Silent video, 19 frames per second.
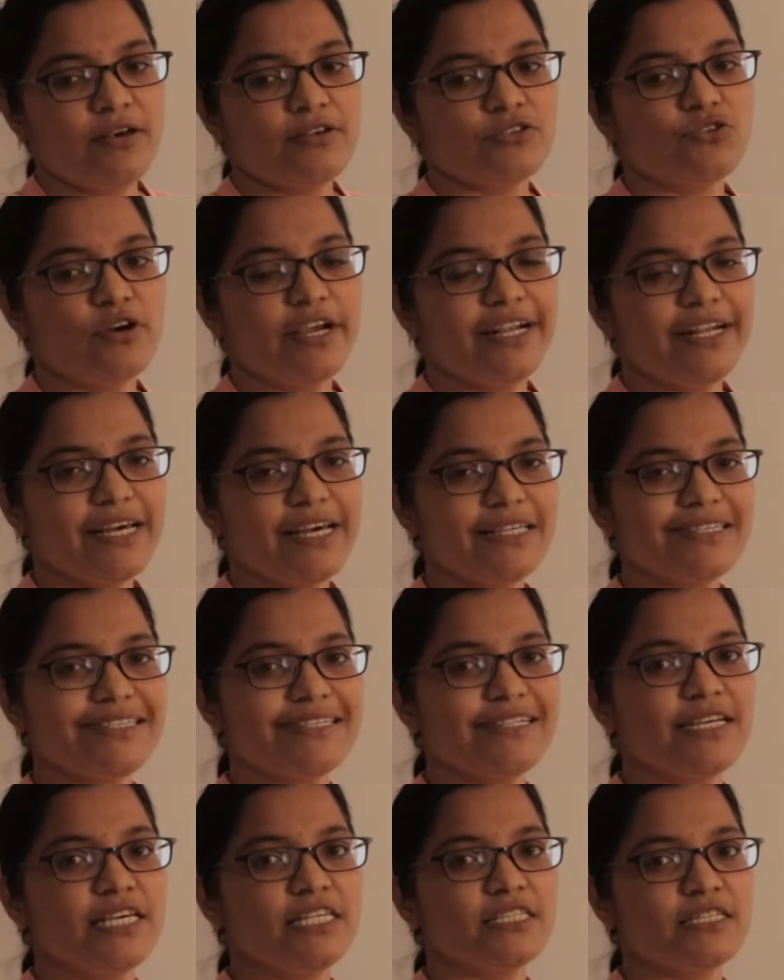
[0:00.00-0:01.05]
So
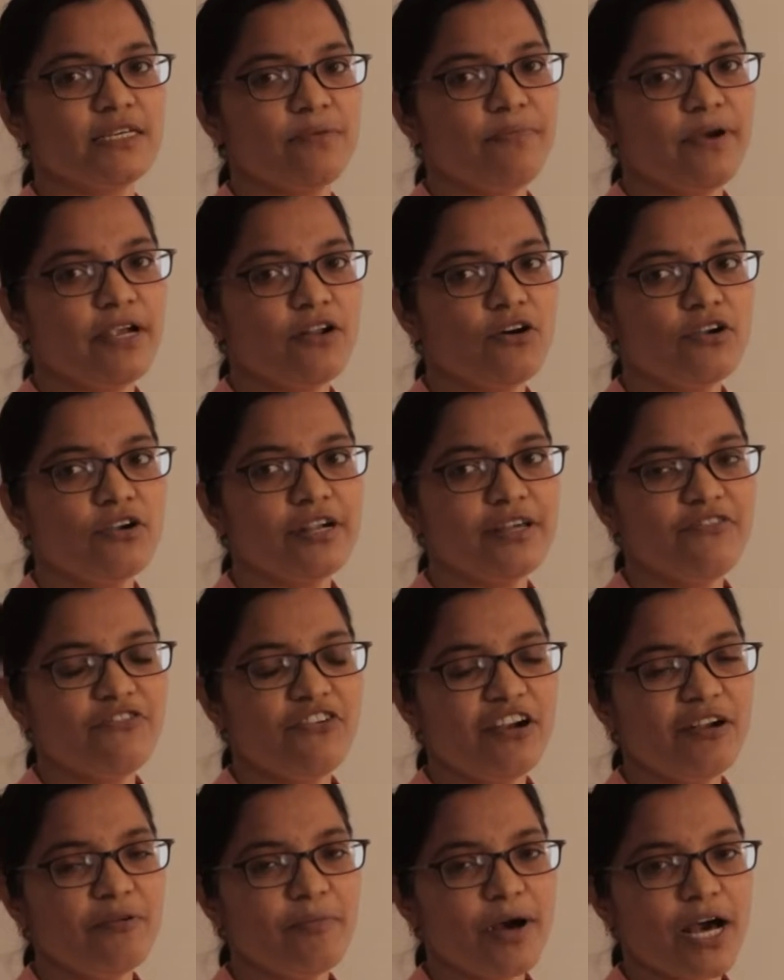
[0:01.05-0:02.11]
intensity is depend on
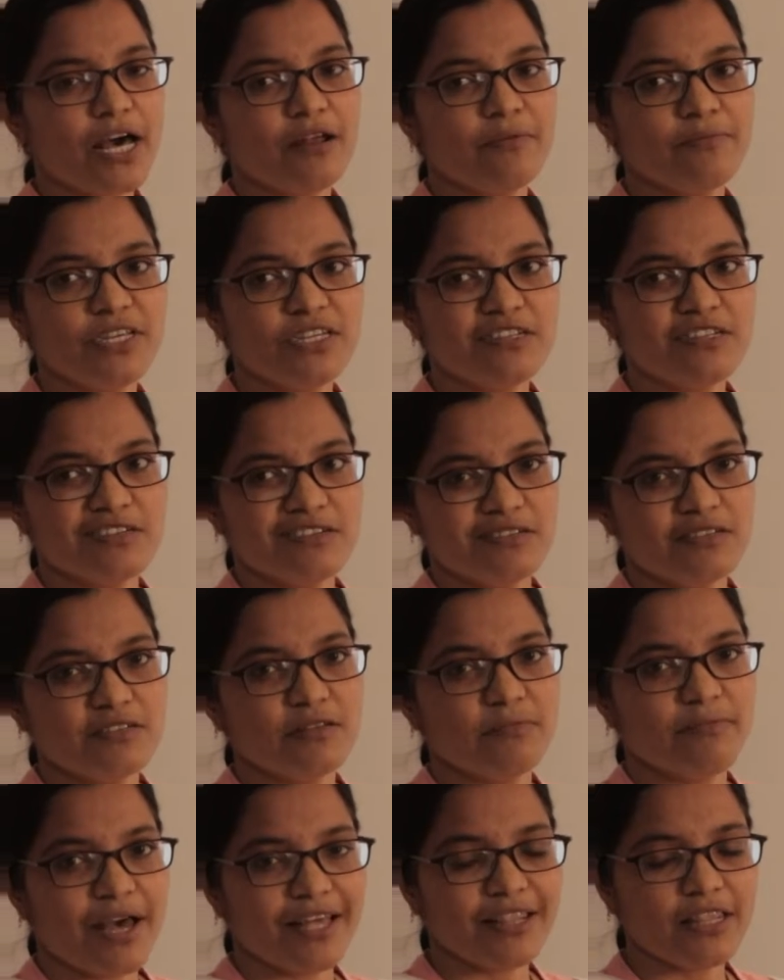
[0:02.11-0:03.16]
different
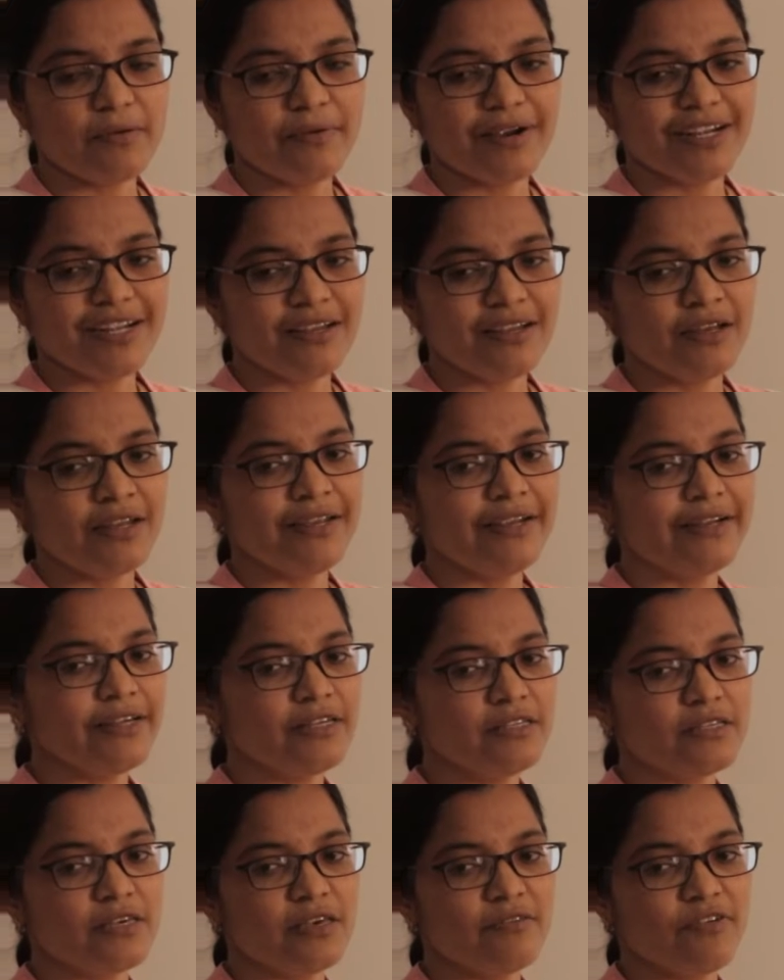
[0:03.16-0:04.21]
parameters. Mathematically it
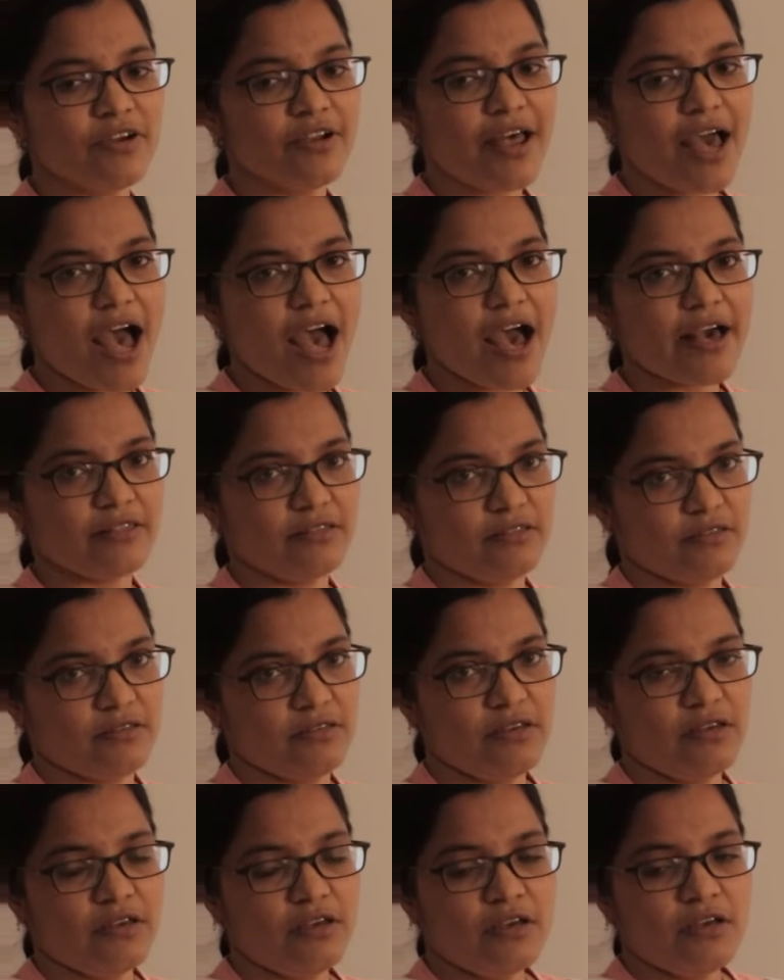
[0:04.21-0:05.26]
is given as
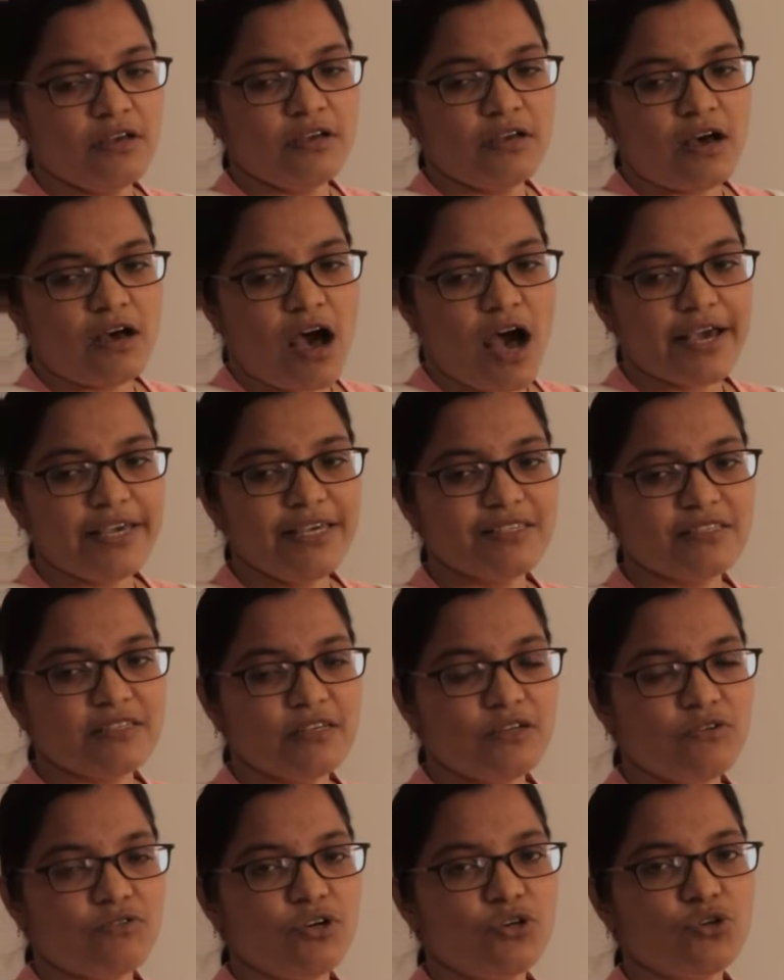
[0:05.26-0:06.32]
I is
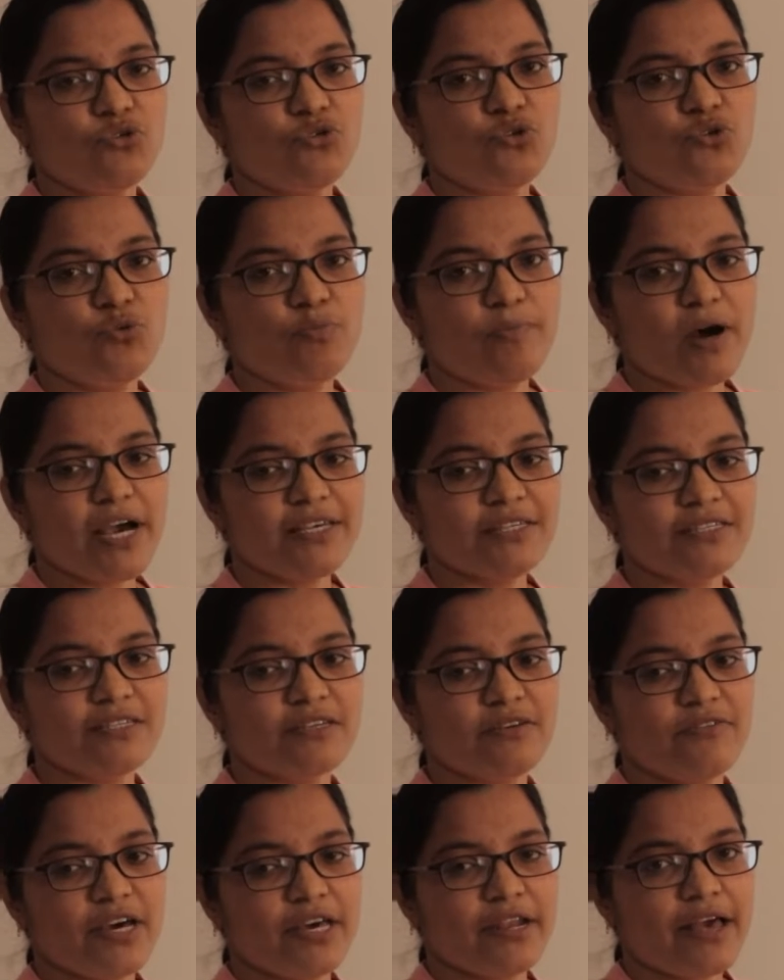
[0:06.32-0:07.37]
equal to 2 pi
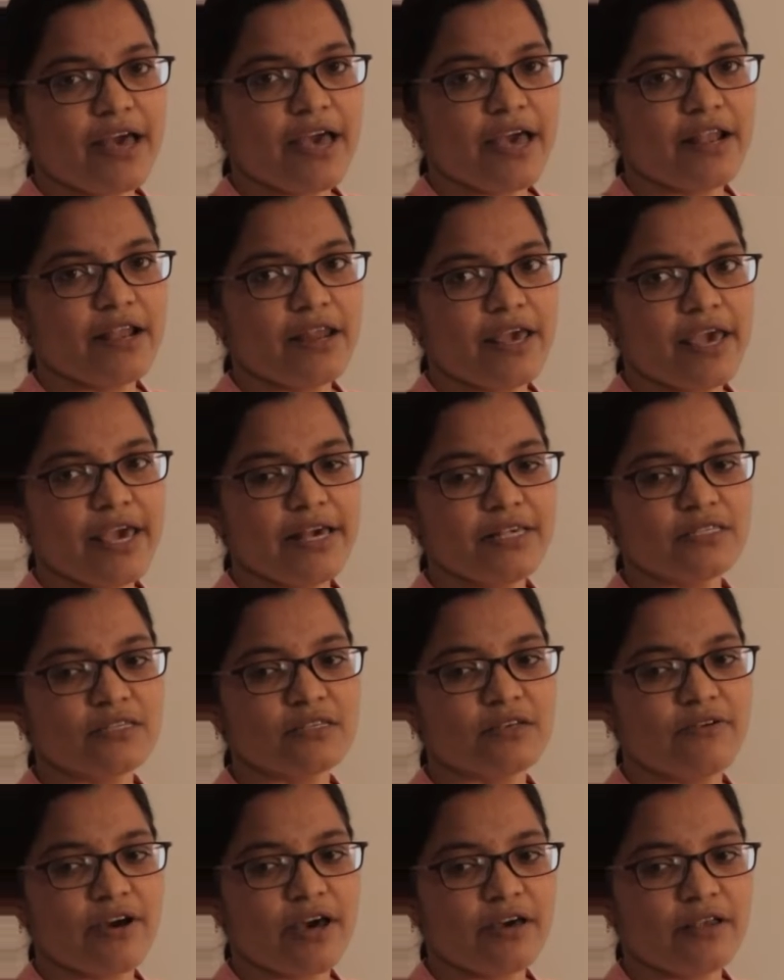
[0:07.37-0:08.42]
square n a
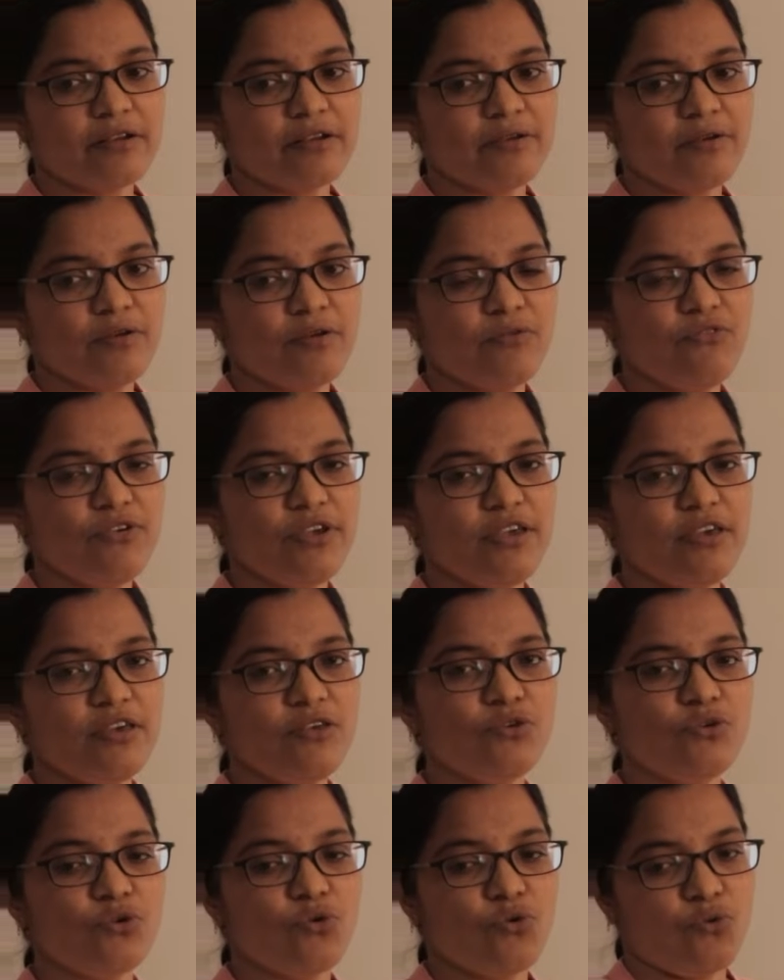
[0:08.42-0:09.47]
square
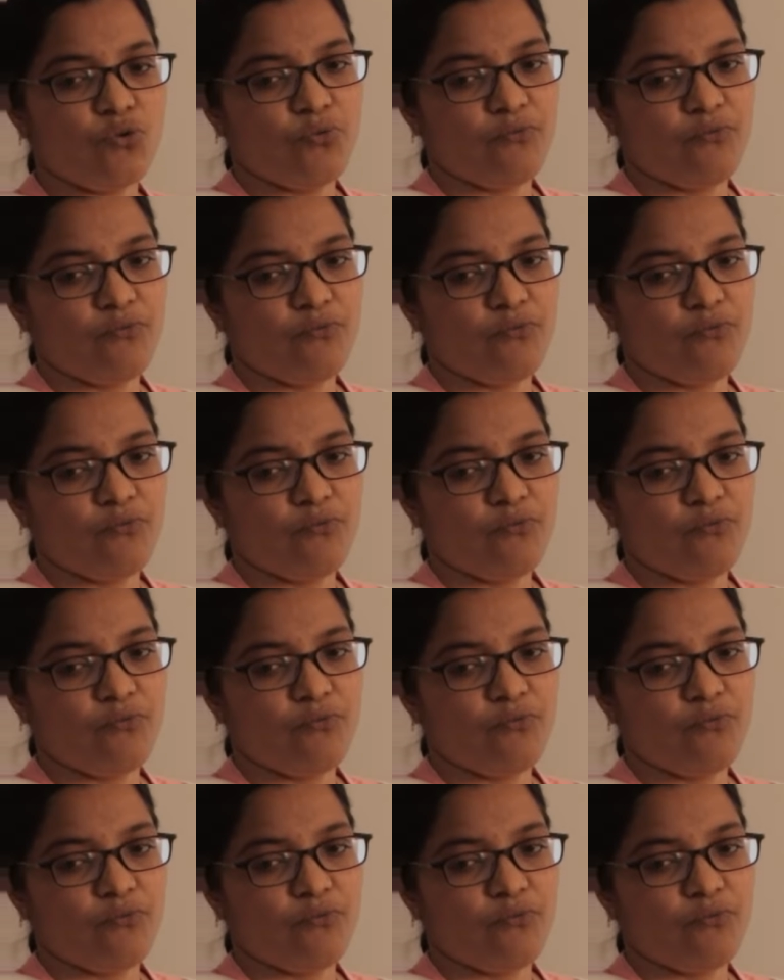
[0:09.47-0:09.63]
v rho.